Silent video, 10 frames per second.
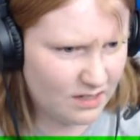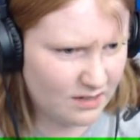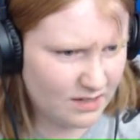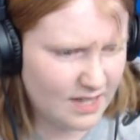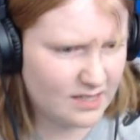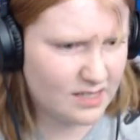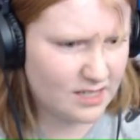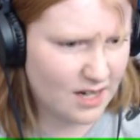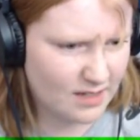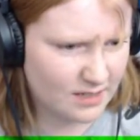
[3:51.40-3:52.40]
That's
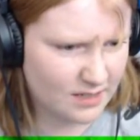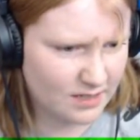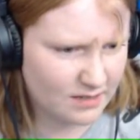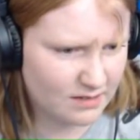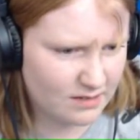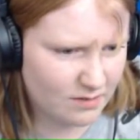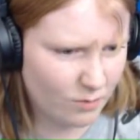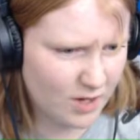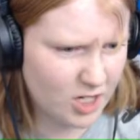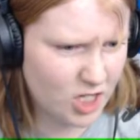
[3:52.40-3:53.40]
disgusting.
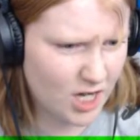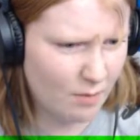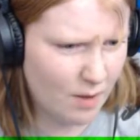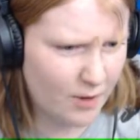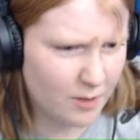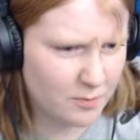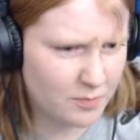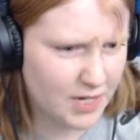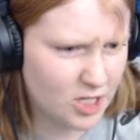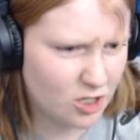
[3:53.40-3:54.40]
What does she come up here?
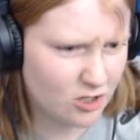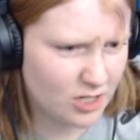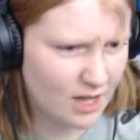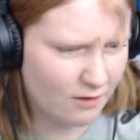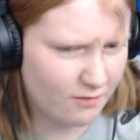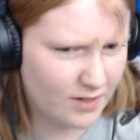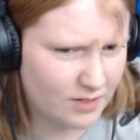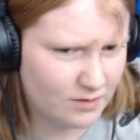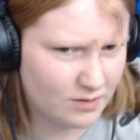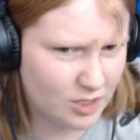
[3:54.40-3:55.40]
Beach herself
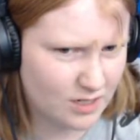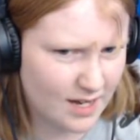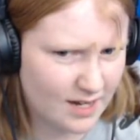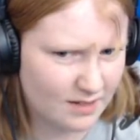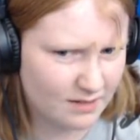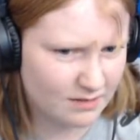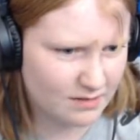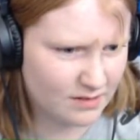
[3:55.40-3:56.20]
and just kind of...